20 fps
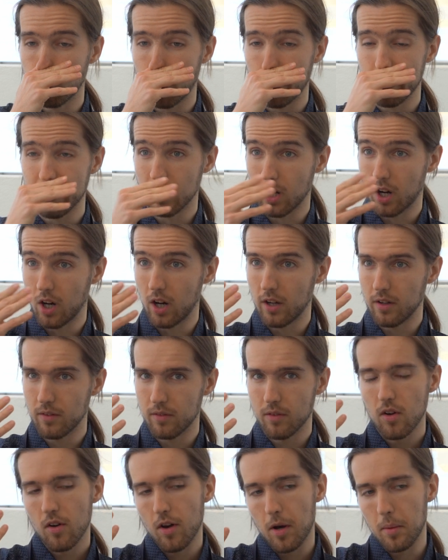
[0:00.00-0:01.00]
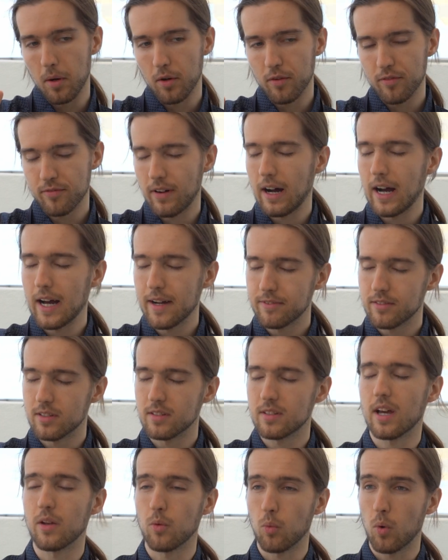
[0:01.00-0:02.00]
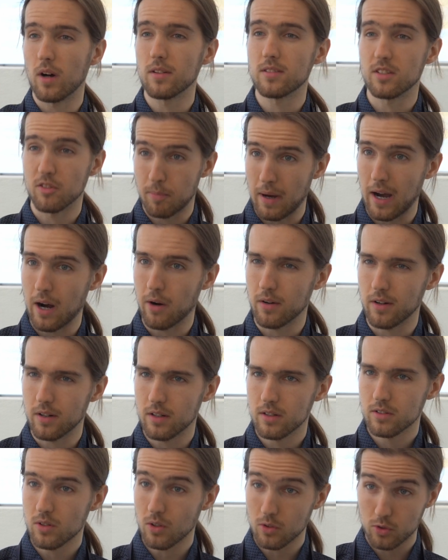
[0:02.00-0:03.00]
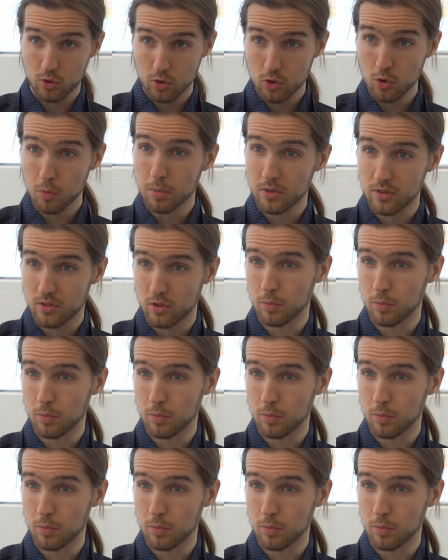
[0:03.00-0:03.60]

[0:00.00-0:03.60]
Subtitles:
running on about 5 to 10 watts of power. So it's super.